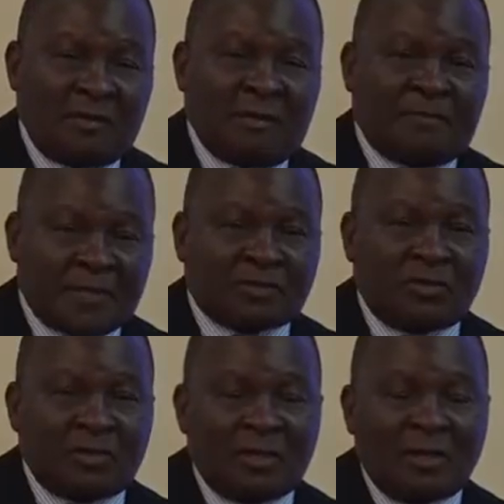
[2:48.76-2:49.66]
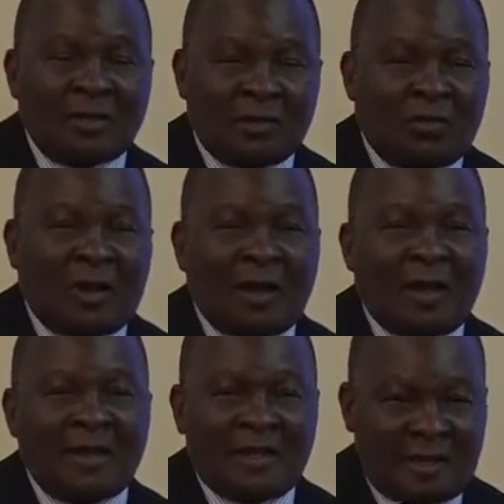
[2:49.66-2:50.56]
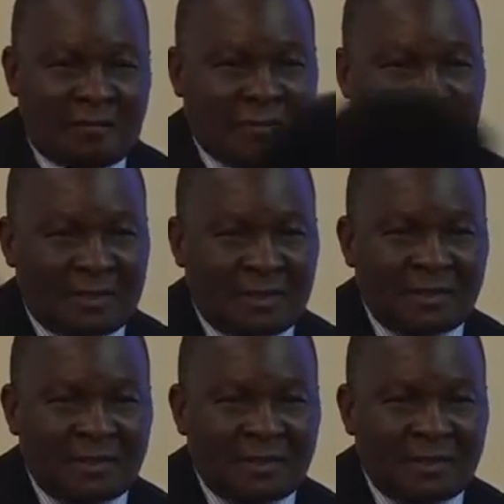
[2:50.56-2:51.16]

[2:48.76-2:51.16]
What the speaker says: the person you are helping.